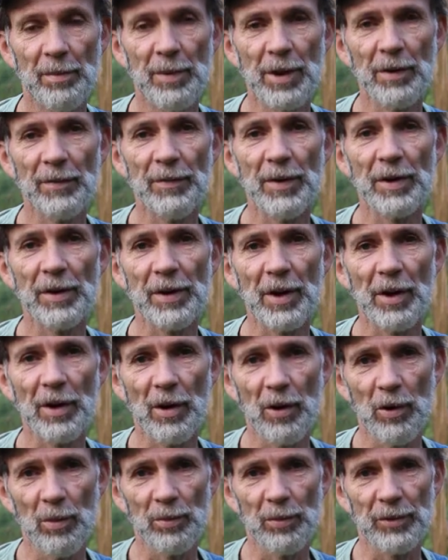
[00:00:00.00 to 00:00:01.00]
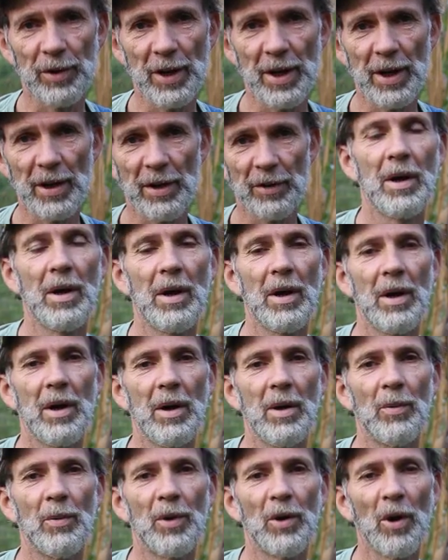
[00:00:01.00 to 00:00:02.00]
to benefit their homestead. It's
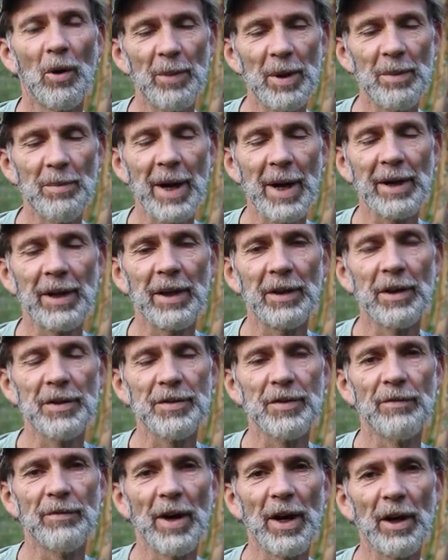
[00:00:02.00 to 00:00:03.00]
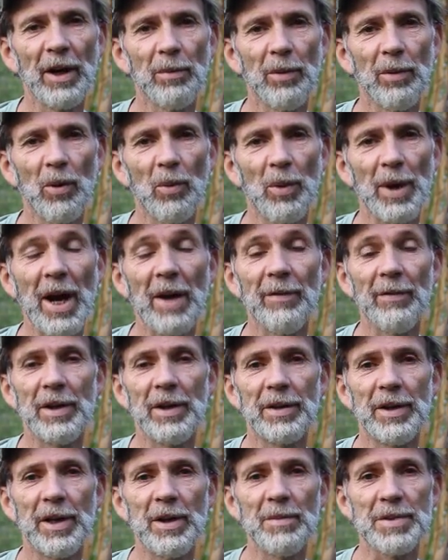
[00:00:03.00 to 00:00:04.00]
We're going to be making this available. We have
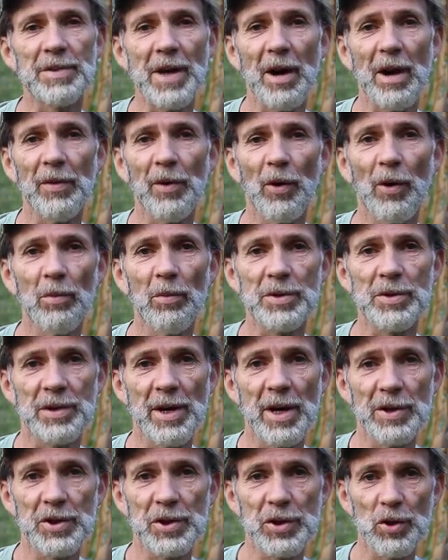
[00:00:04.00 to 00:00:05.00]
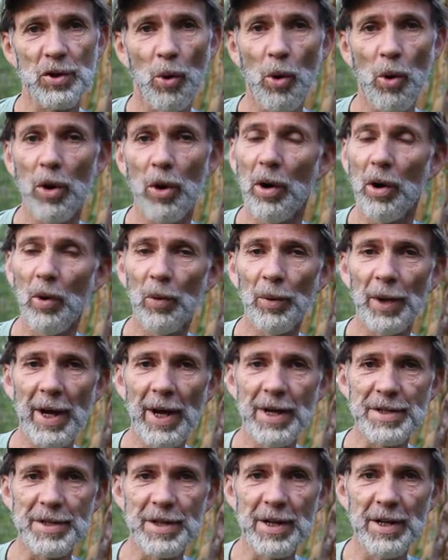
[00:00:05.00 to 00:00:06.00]
a Deep South Homestead store on
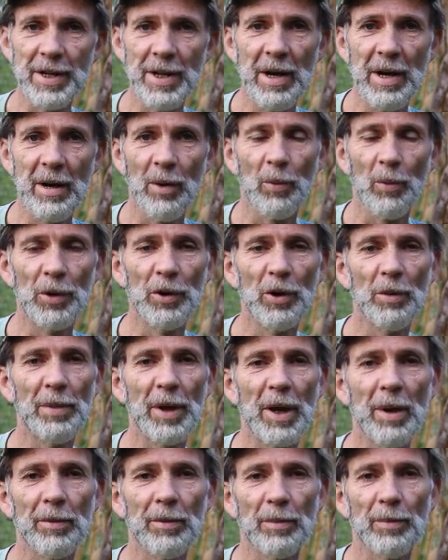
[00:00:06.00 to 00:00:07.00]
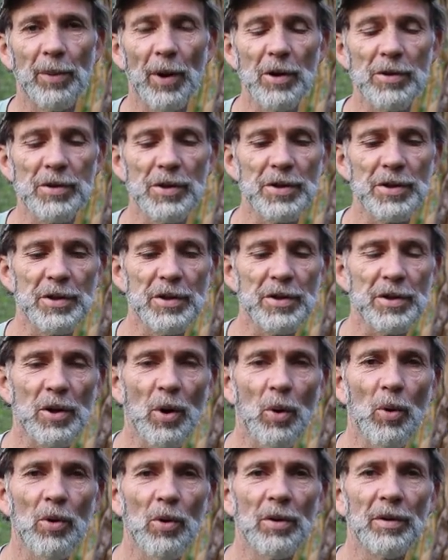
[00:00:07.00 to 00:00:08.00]
Etsy where you'll be able to purchase this
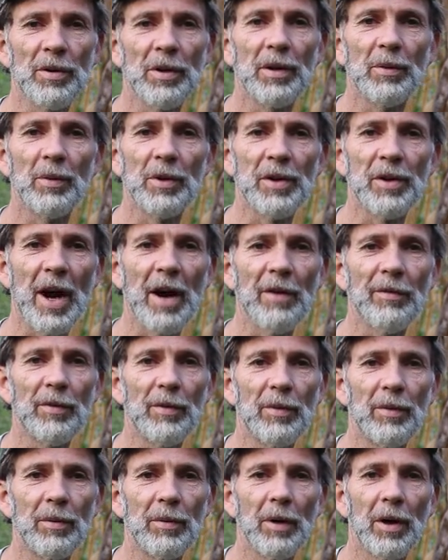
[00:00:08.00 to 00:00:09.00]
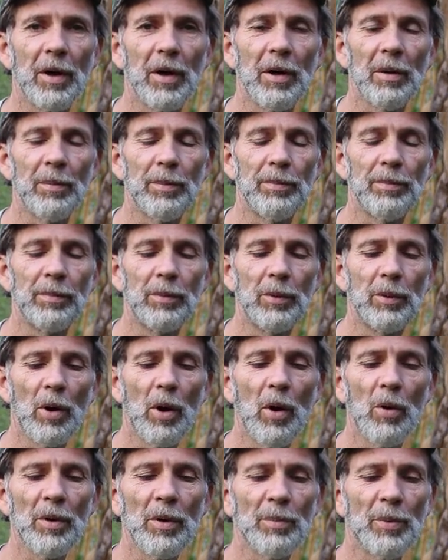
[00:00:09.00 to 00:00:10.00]
corn, which I've uh,
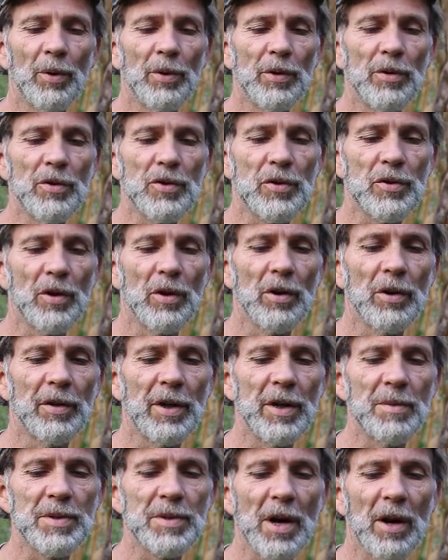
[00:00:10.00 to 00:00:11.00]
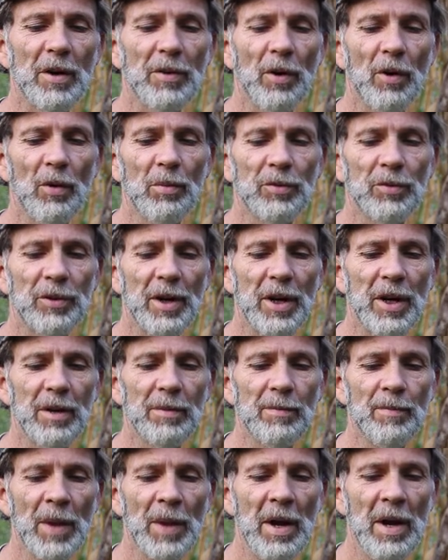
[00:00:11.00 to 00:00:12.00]
grown and produced here at Deep South Homestead.